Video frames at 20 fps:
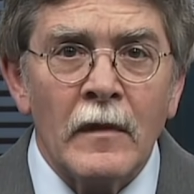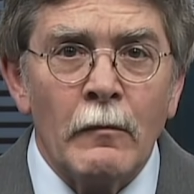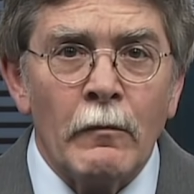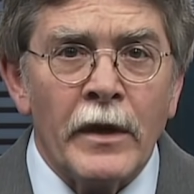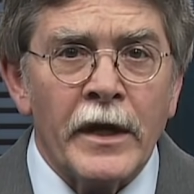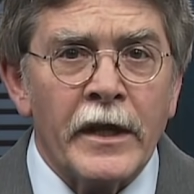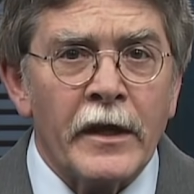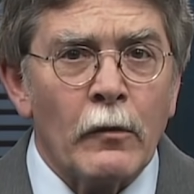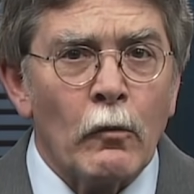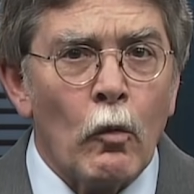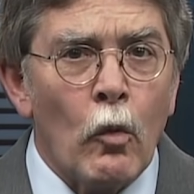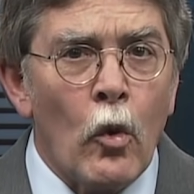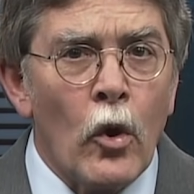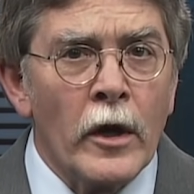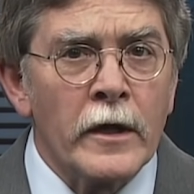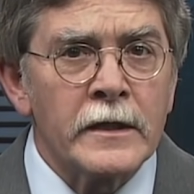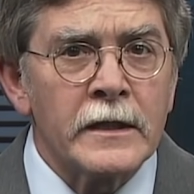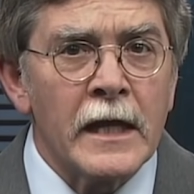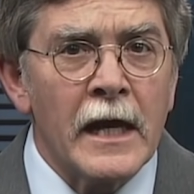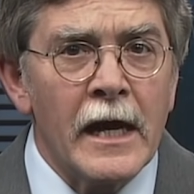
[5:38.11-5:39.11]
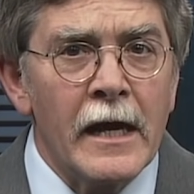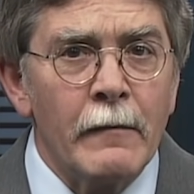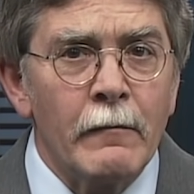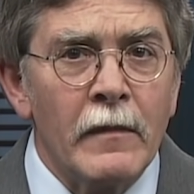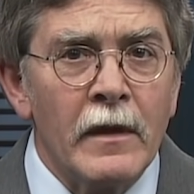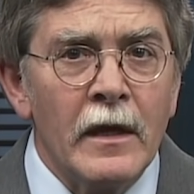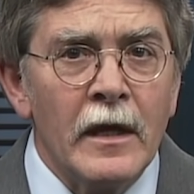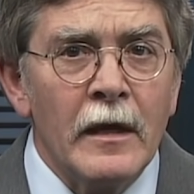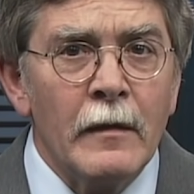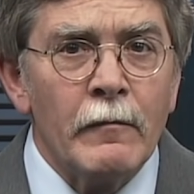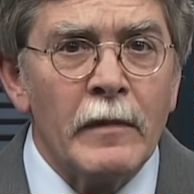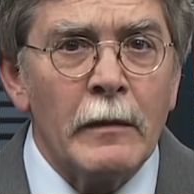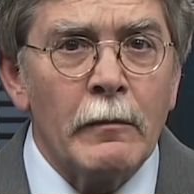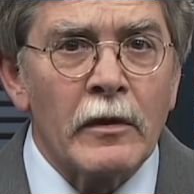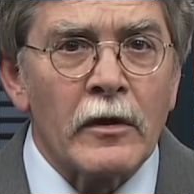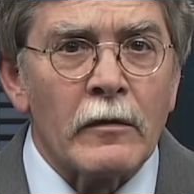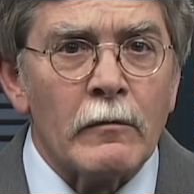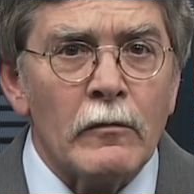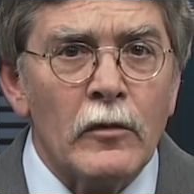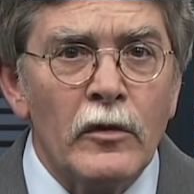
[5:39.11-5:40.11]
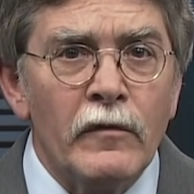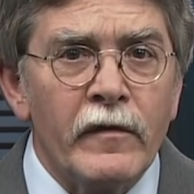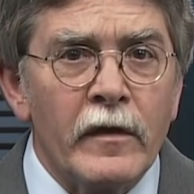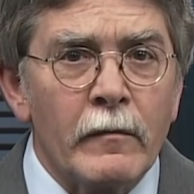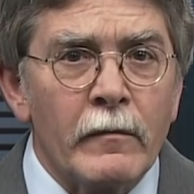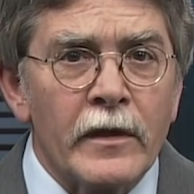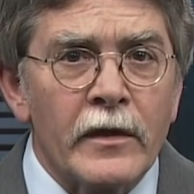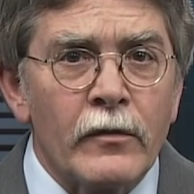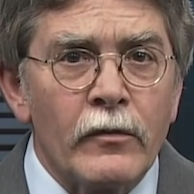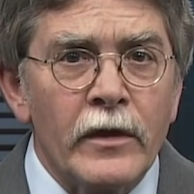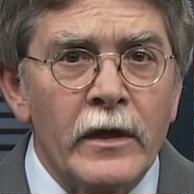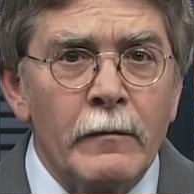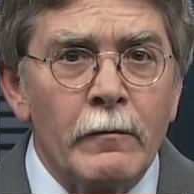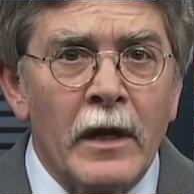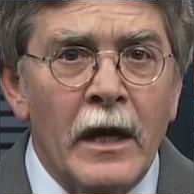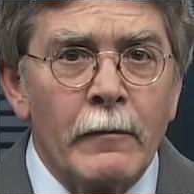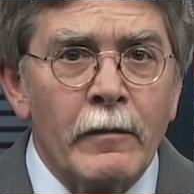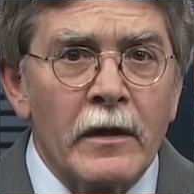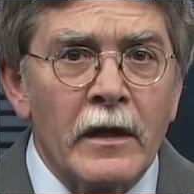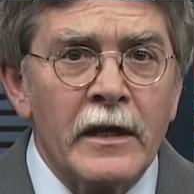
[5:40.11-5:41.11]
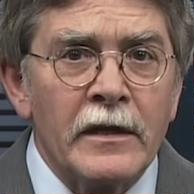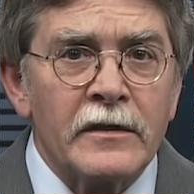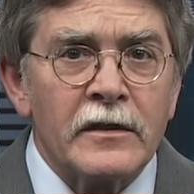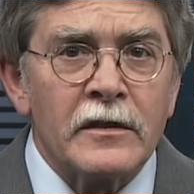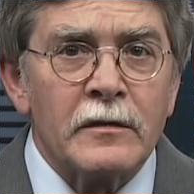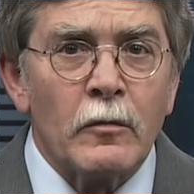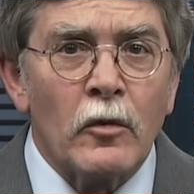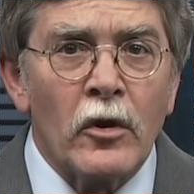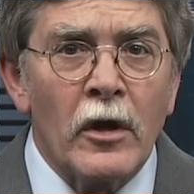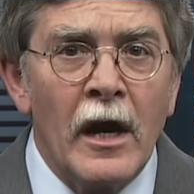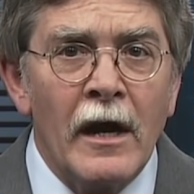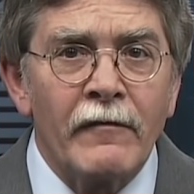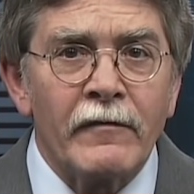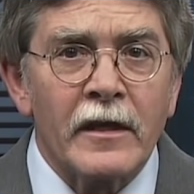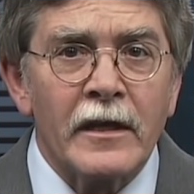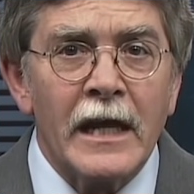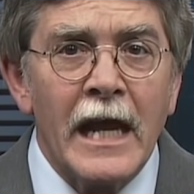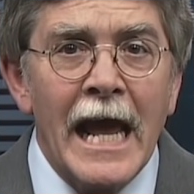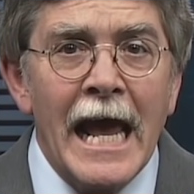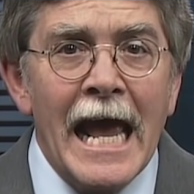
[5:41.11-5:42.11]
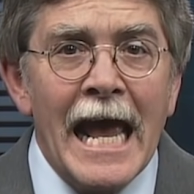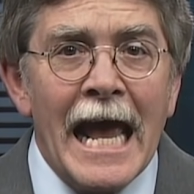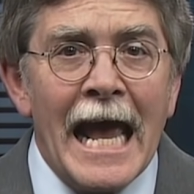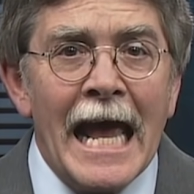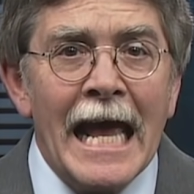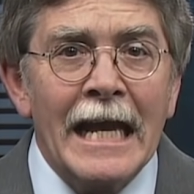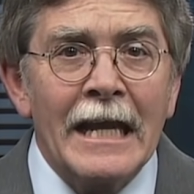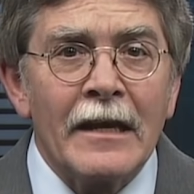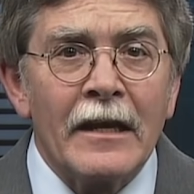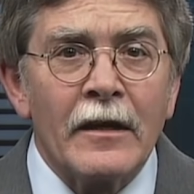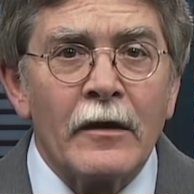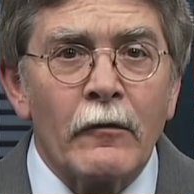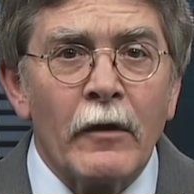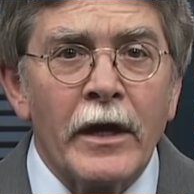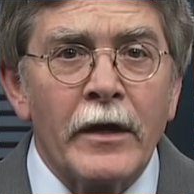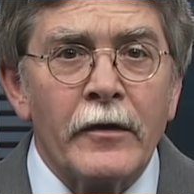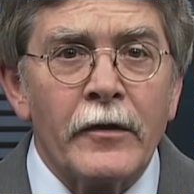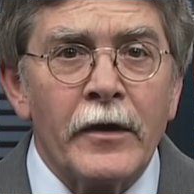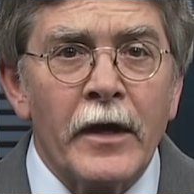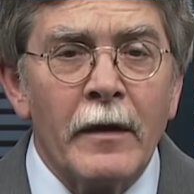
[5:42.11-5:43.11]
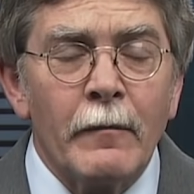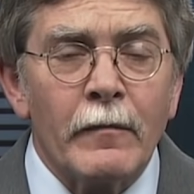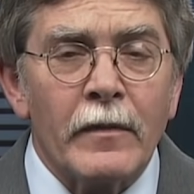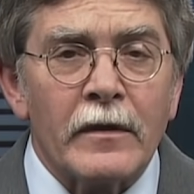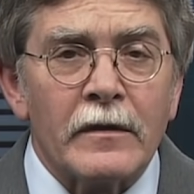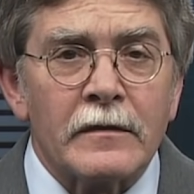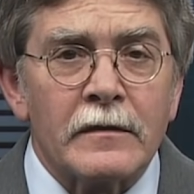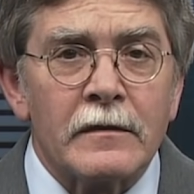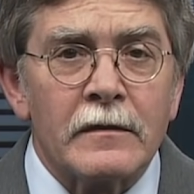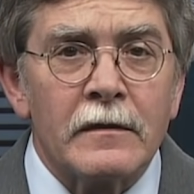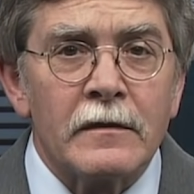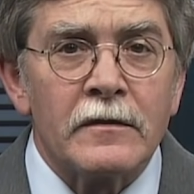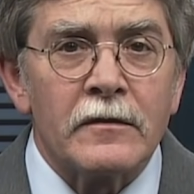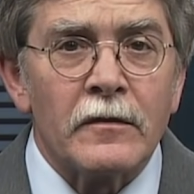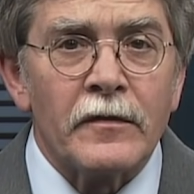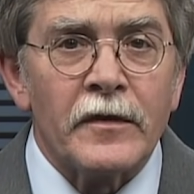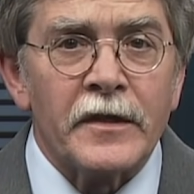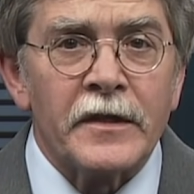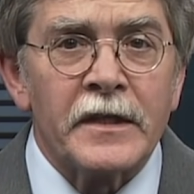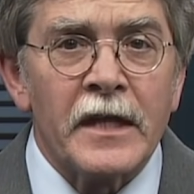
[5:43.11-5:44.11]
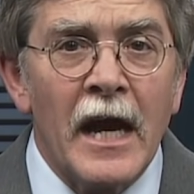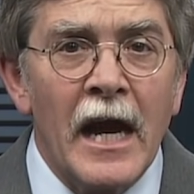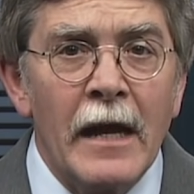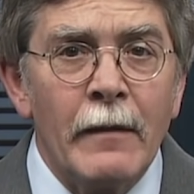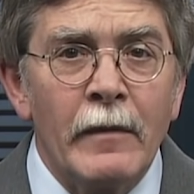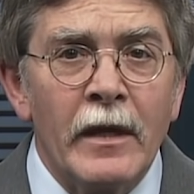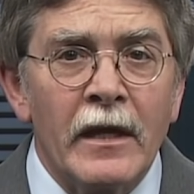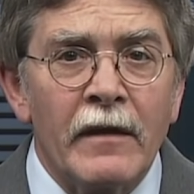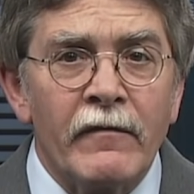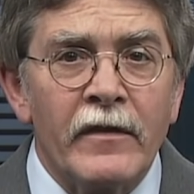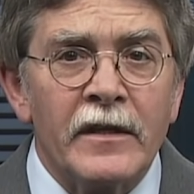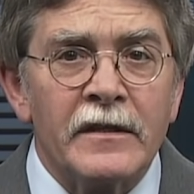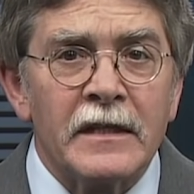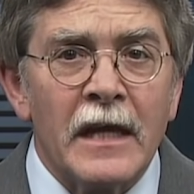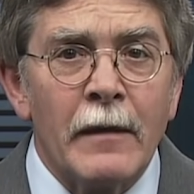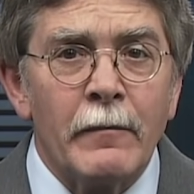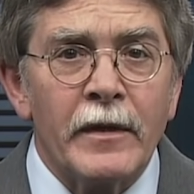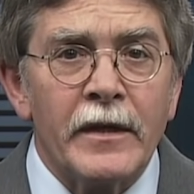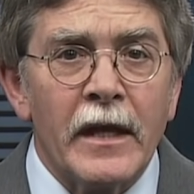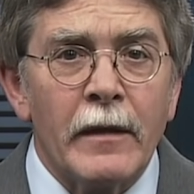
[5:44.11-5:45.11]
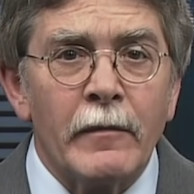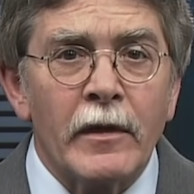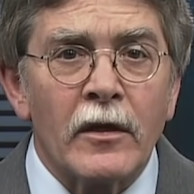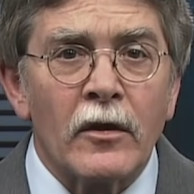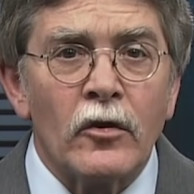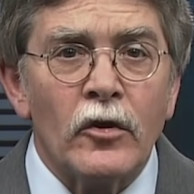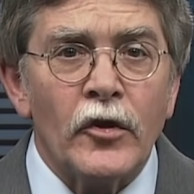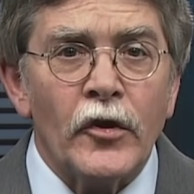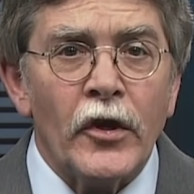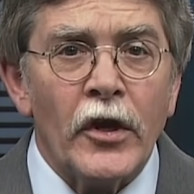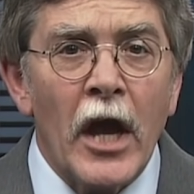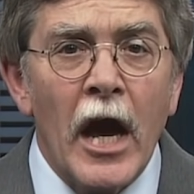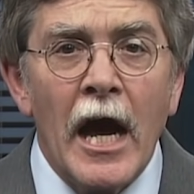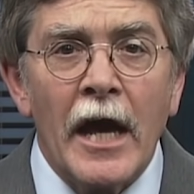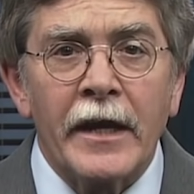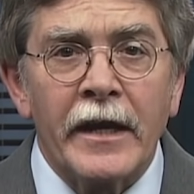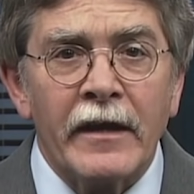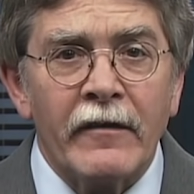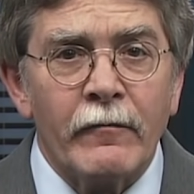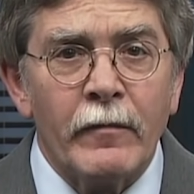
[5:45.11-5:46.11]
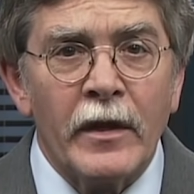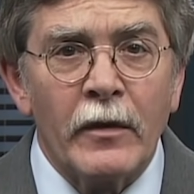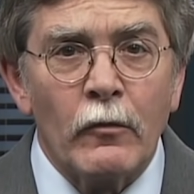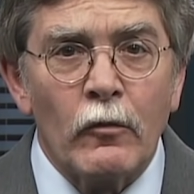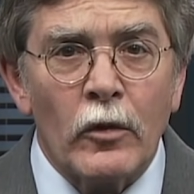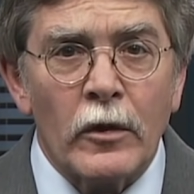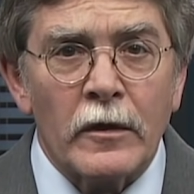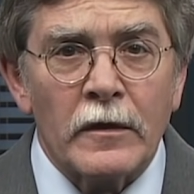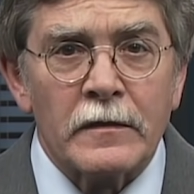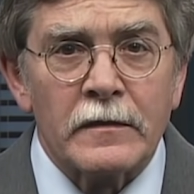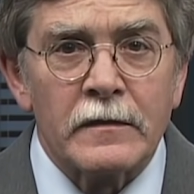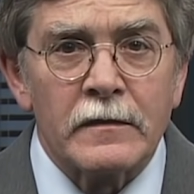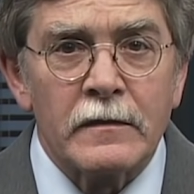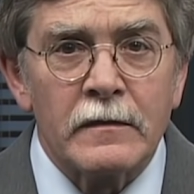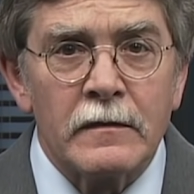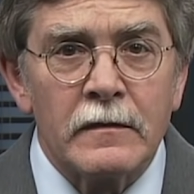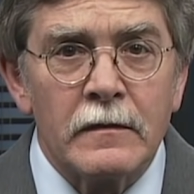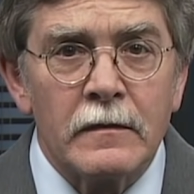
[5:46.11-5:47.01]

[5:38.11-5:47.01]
But in wartime, people are moving between populations more often and in greater numbers, so the timing of this epidemic could not have been worse.